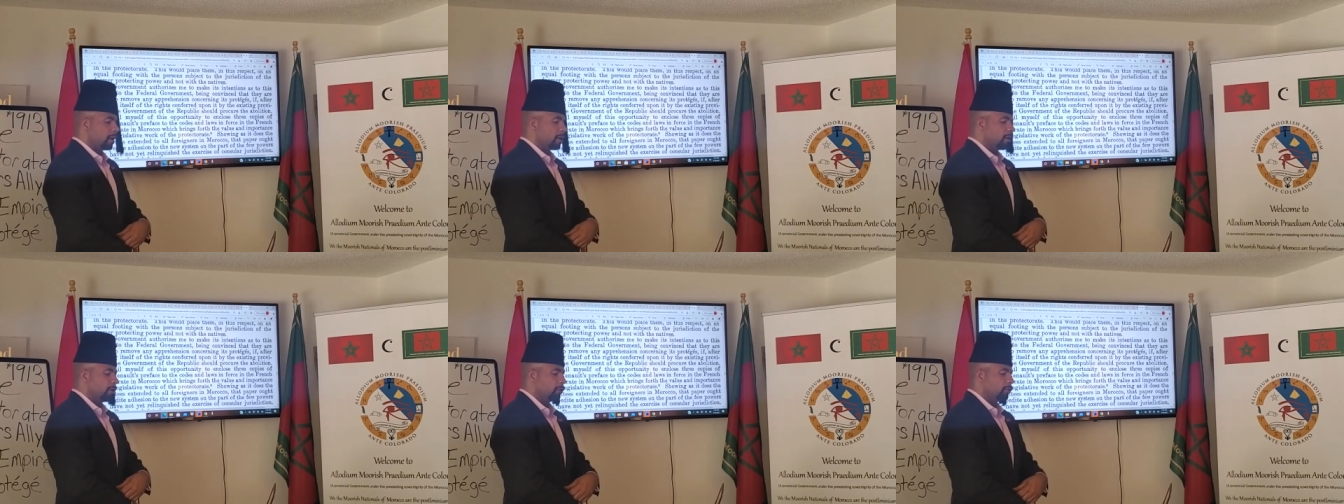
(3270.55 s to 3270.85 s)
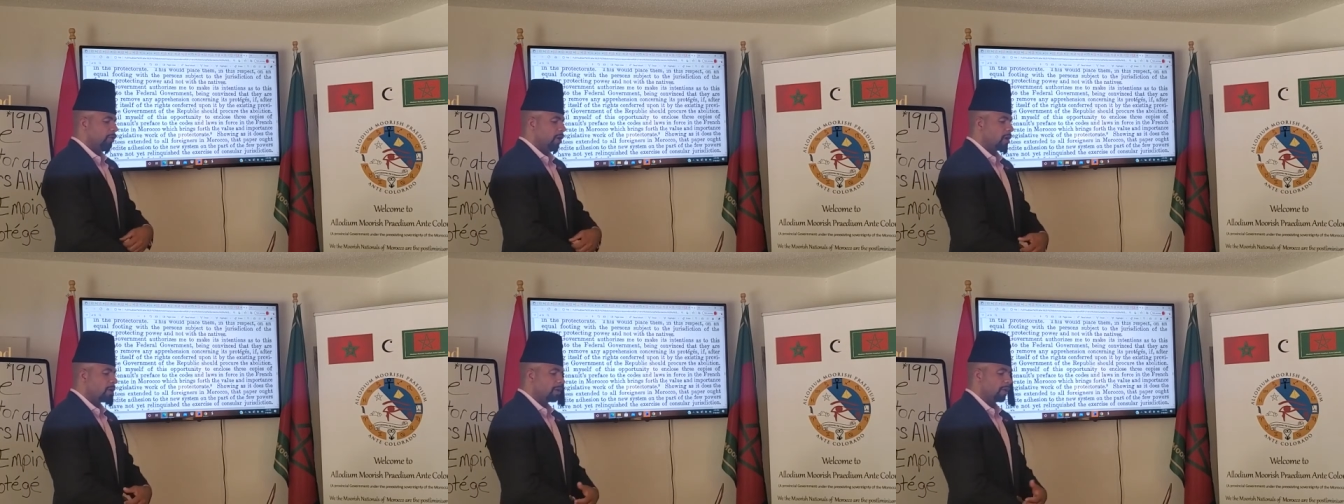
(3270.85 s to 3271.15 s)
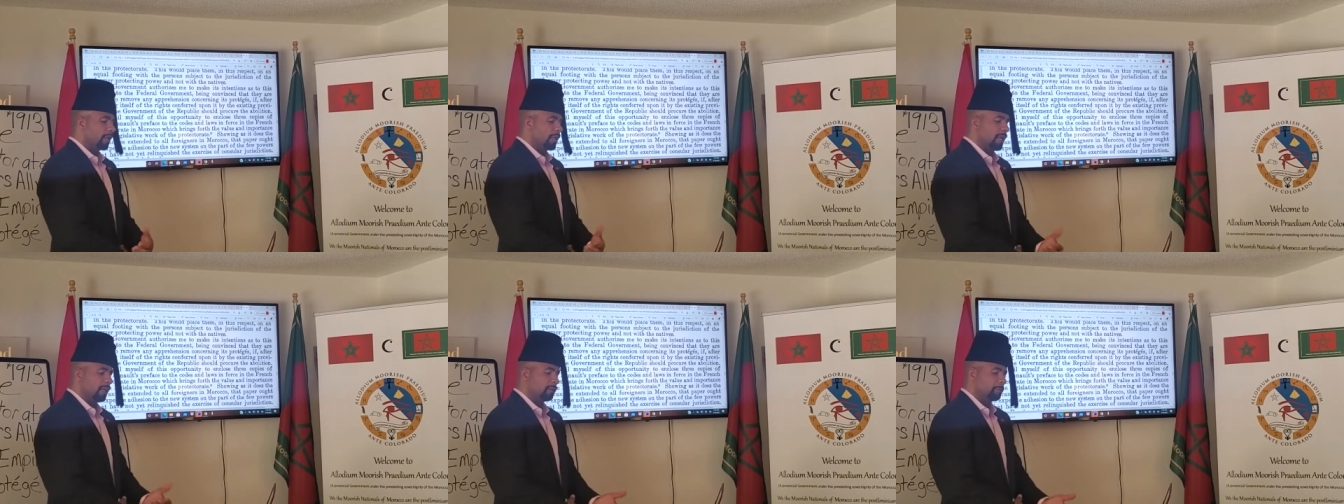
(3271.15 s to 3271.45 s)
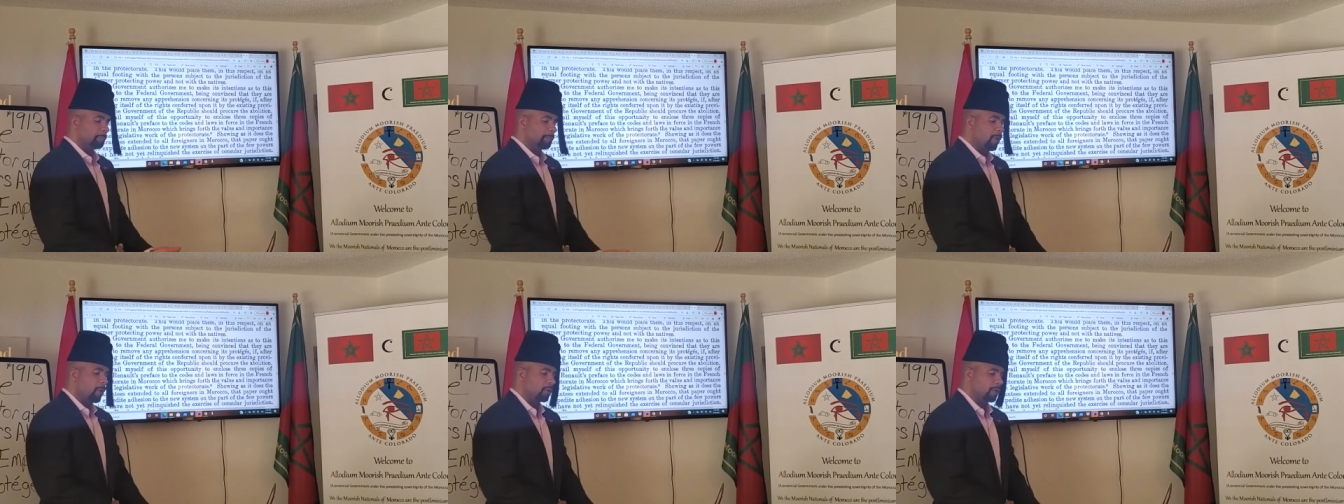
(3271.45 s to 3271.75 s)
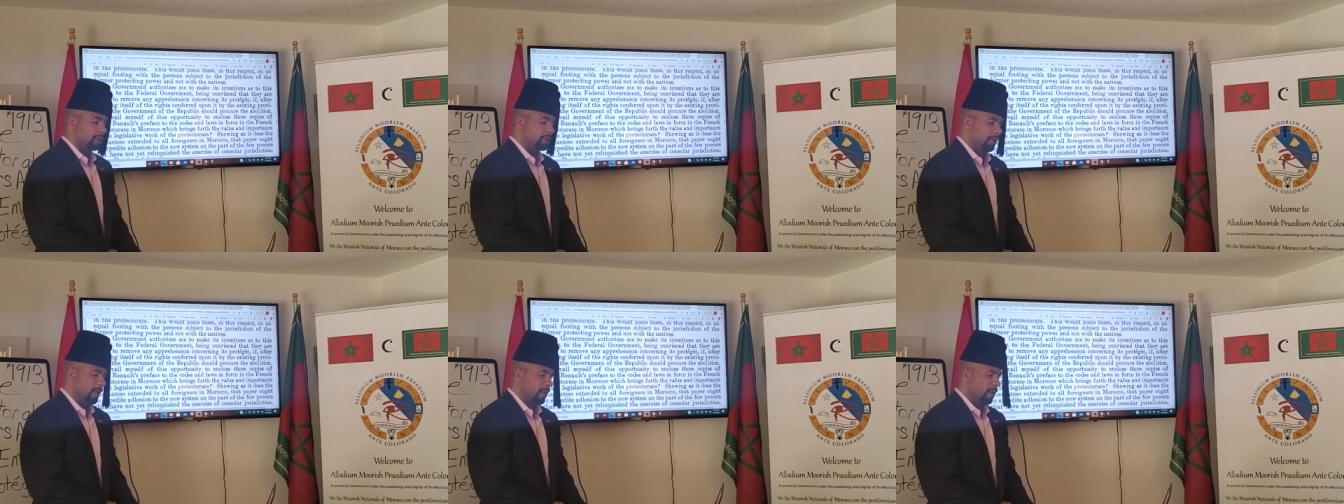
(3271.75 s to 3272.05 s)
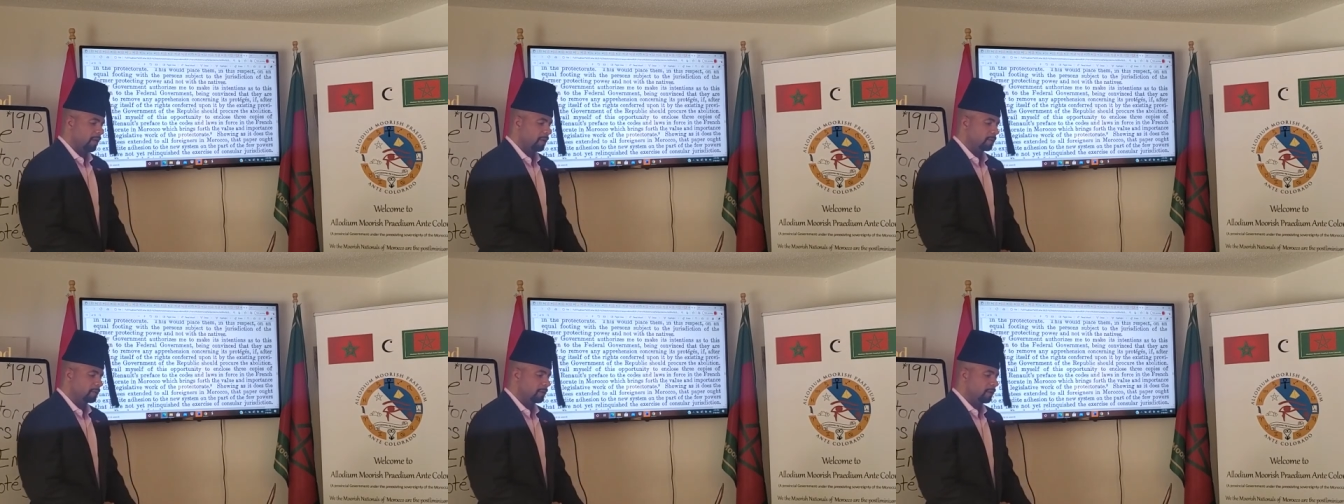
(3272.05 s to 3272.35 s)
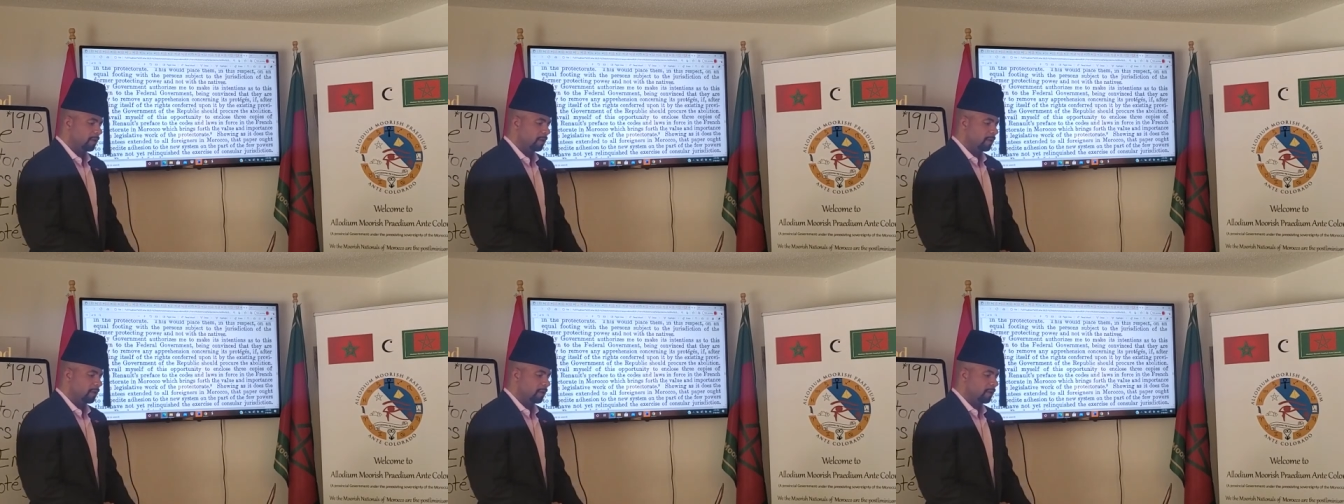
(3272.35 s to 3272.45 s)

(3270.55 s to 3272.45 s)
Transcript: concerning its protégés,